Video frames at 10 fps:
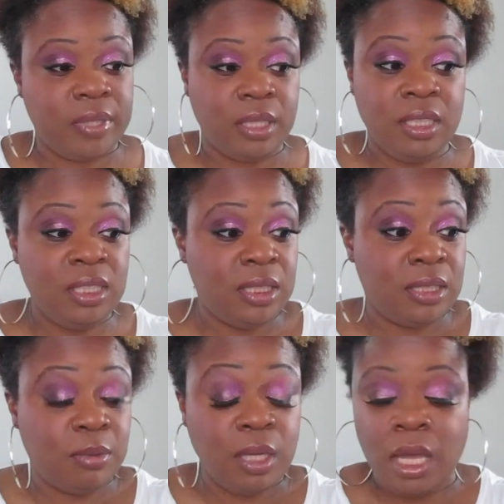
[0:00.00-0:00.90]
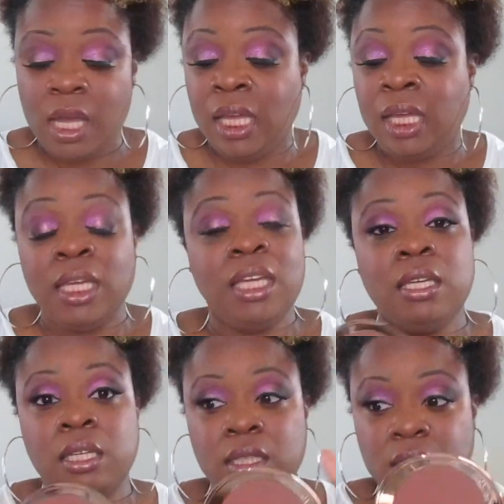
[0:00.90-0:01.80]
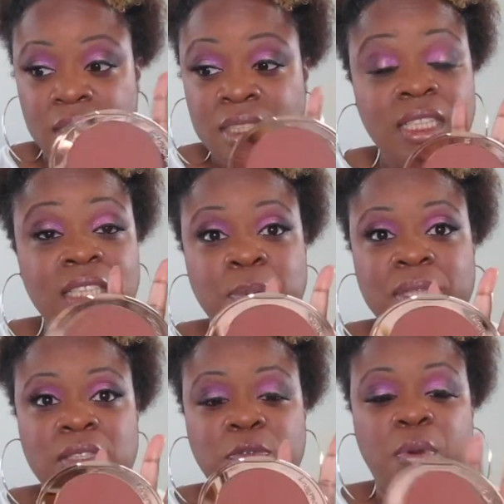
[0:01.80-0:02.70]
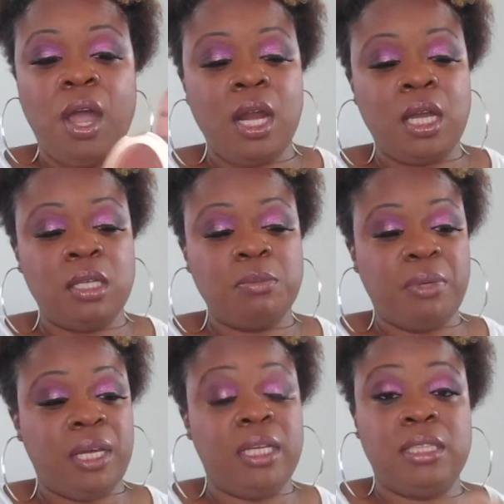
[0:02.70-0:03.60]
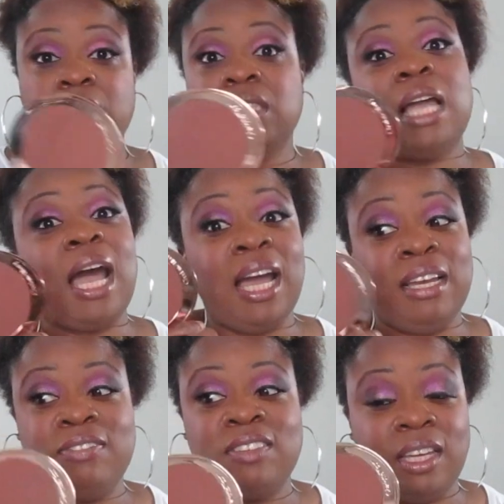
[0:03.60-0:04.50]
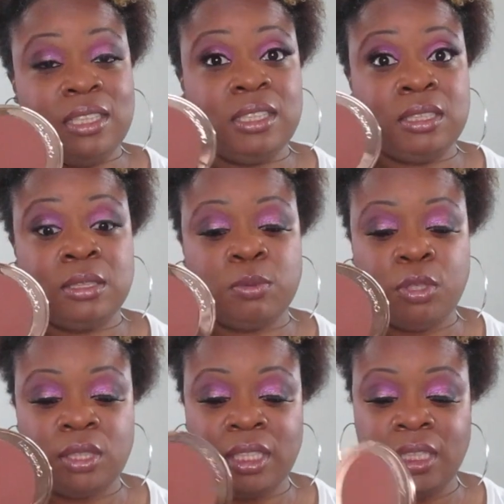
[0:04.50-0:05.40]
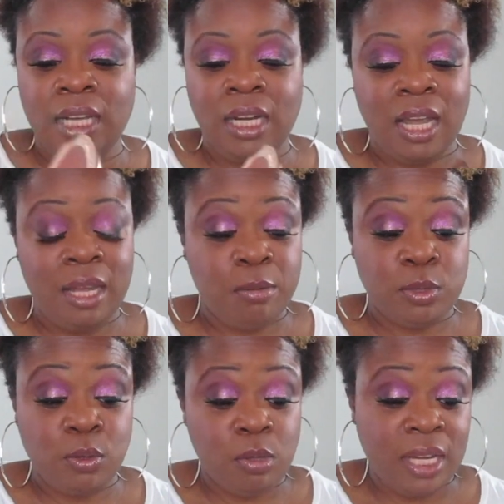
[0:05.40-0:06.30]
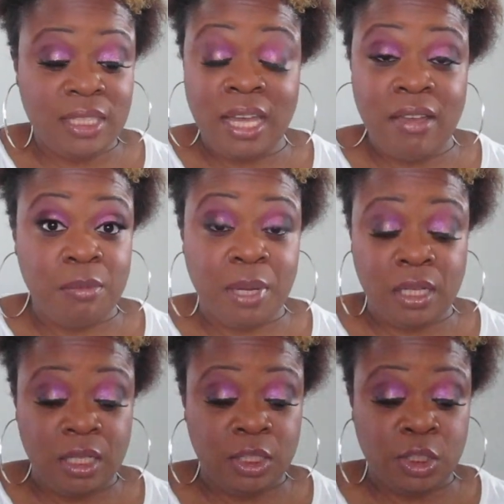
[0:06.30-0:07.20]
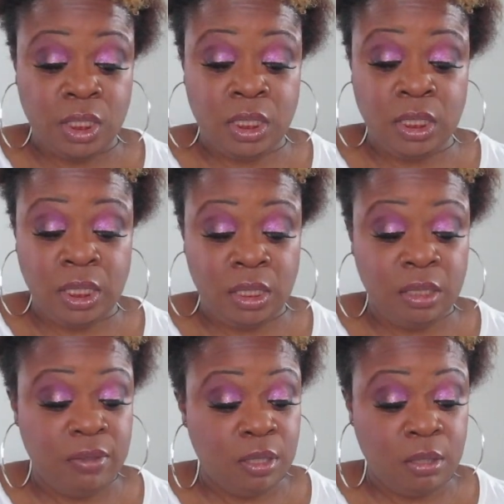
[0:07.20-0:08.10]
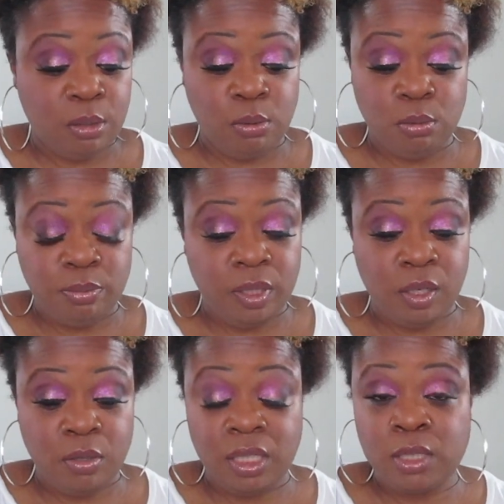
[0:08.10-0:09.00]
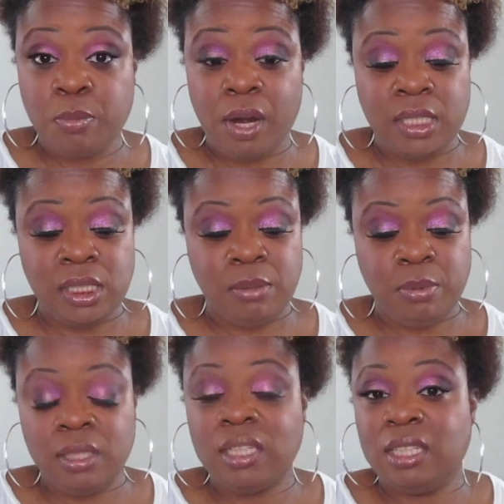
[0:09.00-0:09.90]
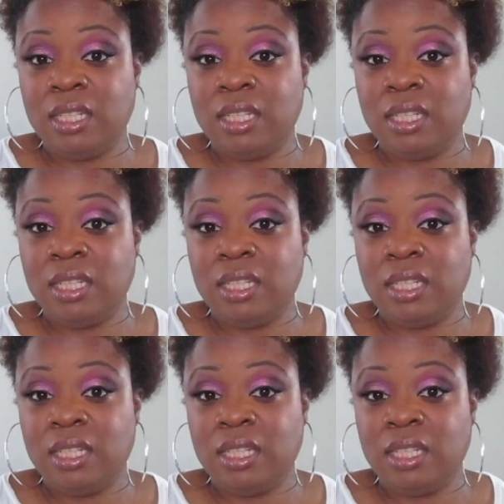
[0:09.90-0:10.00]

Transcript: this is a it's an expensive product, but I think this is worth it, and I am so glad to have it in my collection, even though you know it is pricey. But